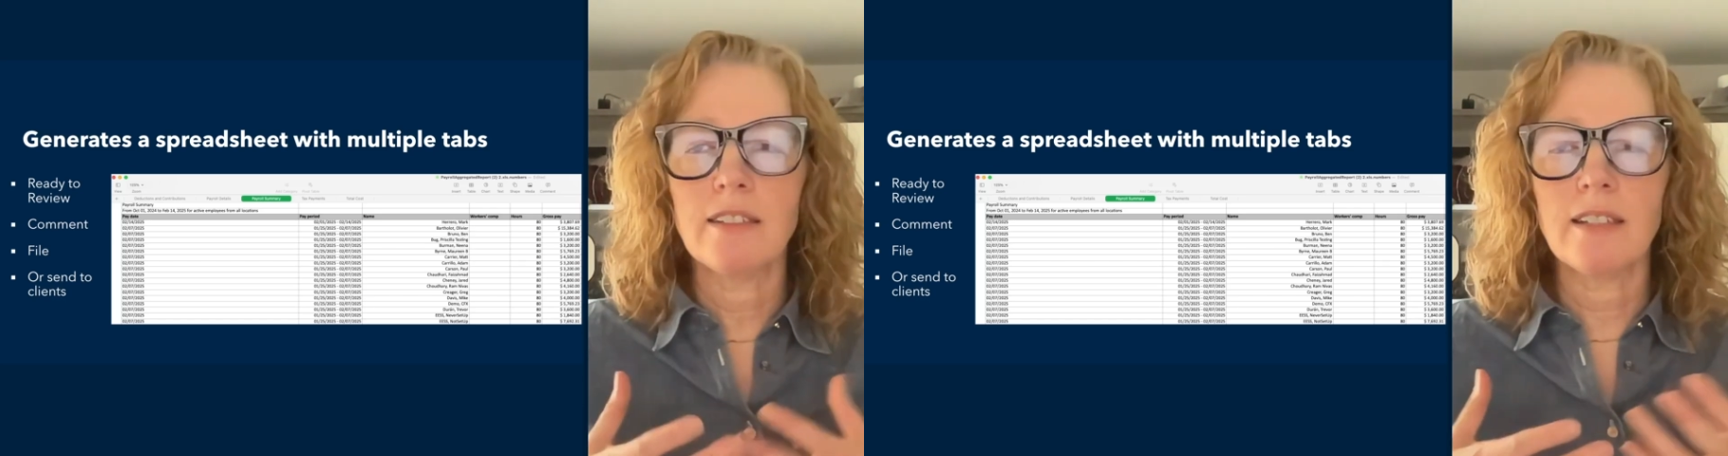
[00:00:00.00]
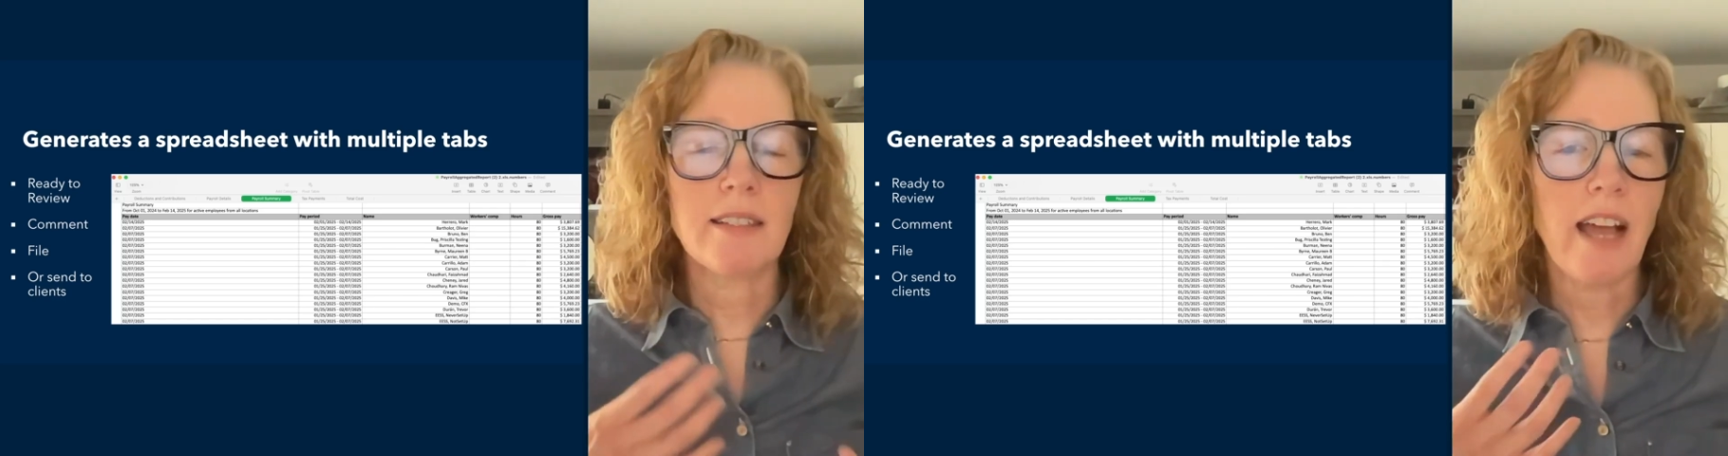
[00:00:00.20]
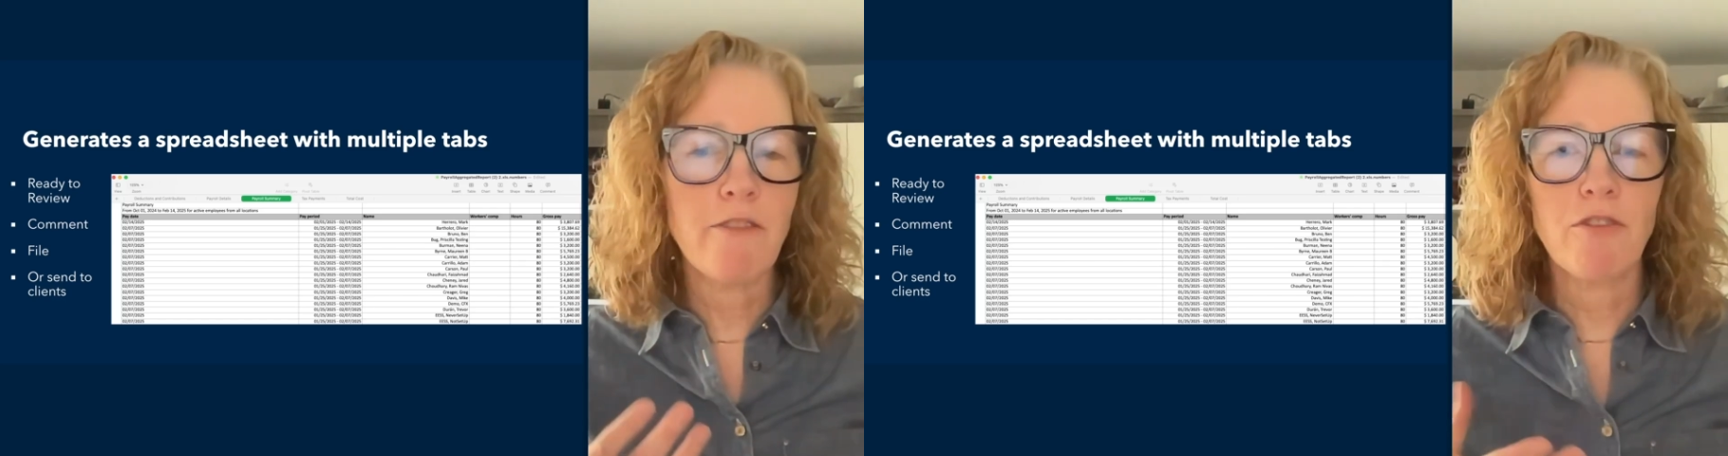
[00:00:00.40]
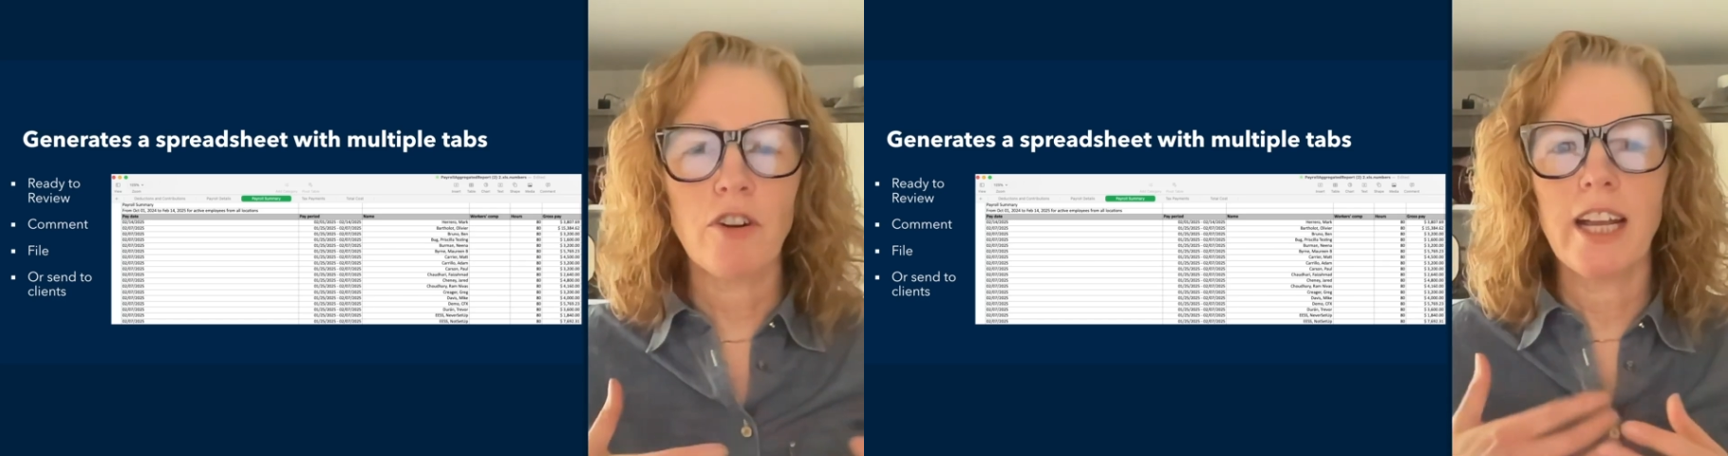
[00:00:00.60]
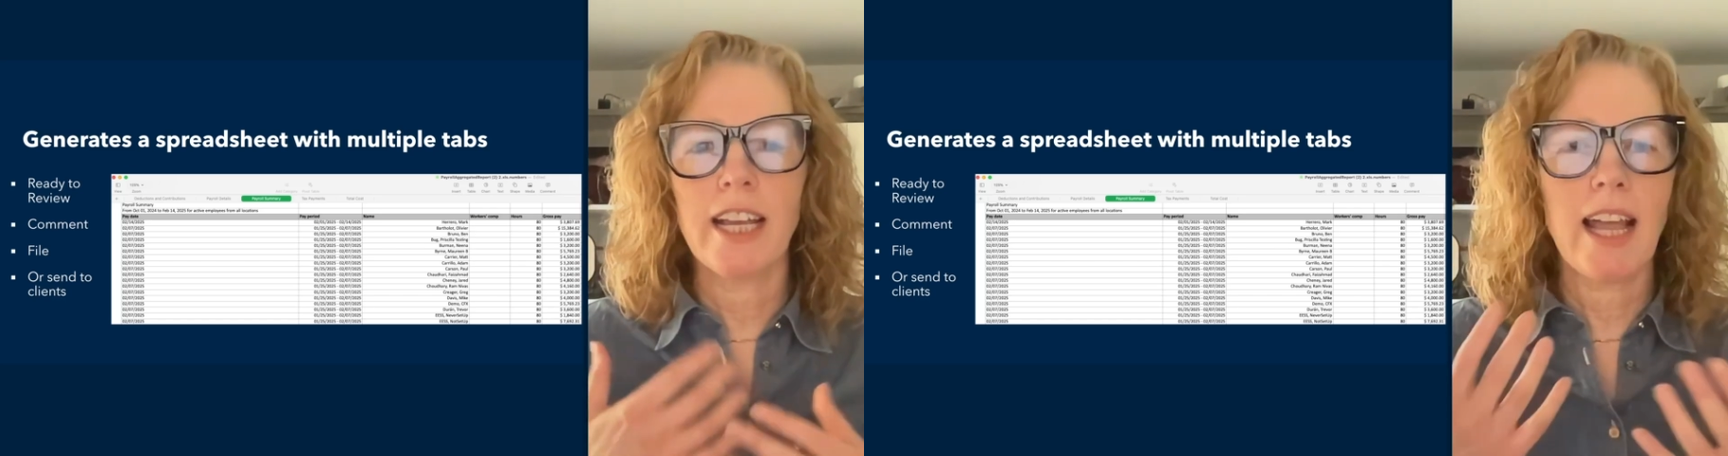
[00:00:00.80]

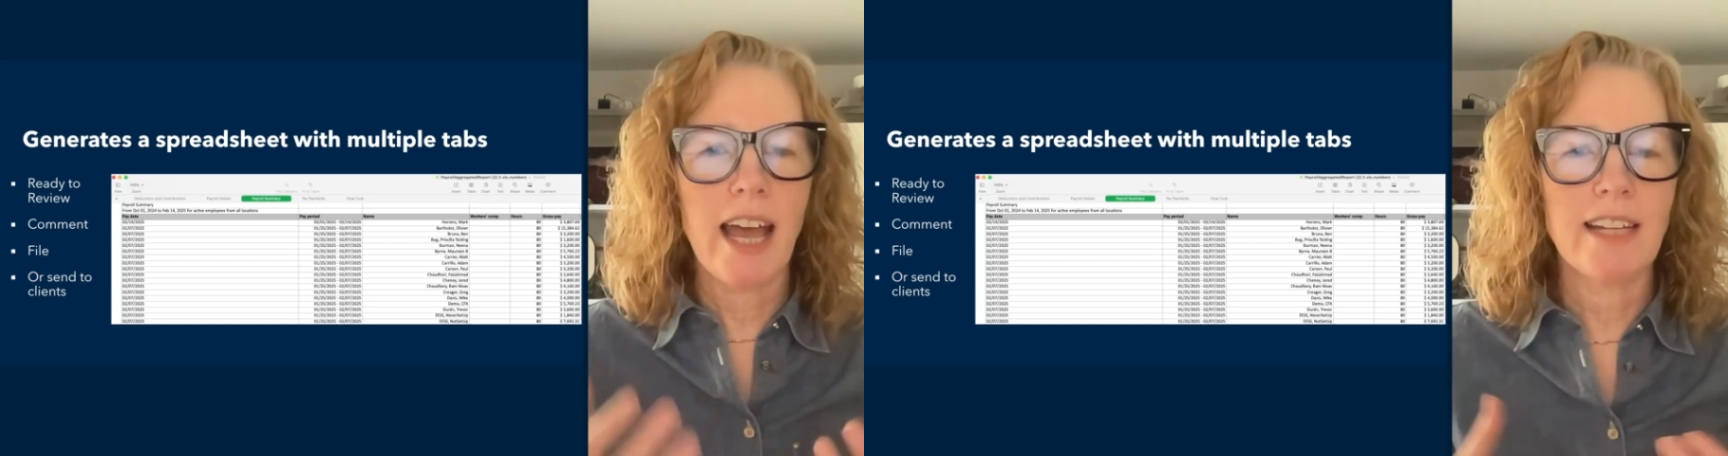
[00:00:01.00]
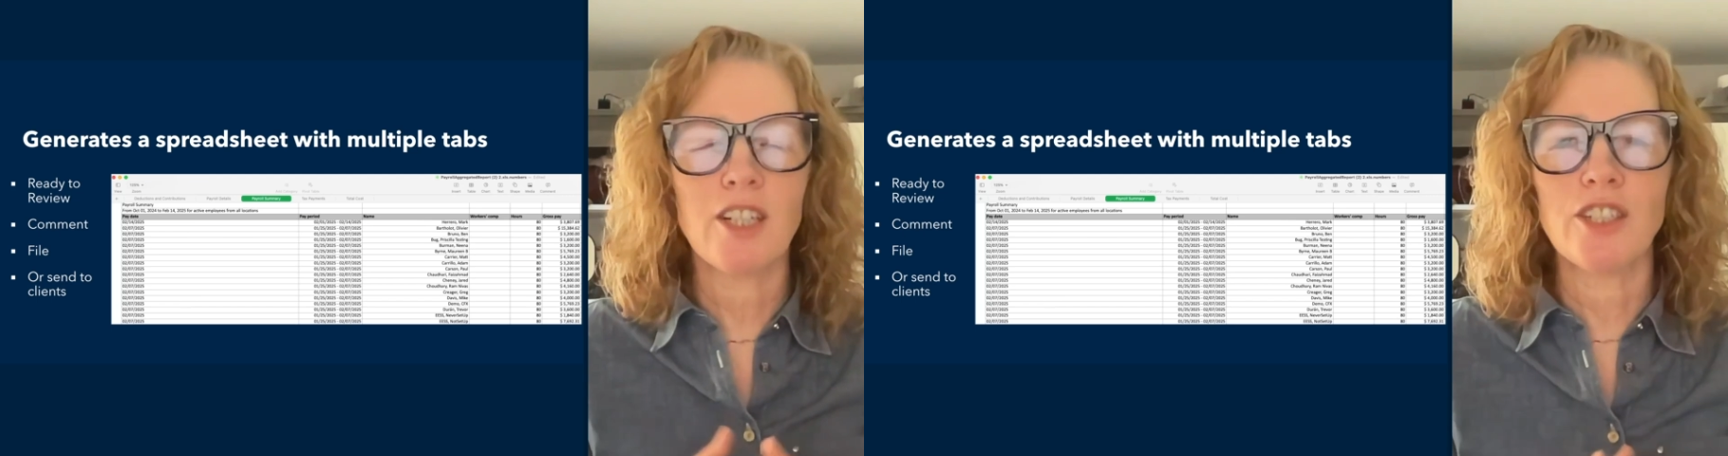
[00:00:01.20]
deciphering and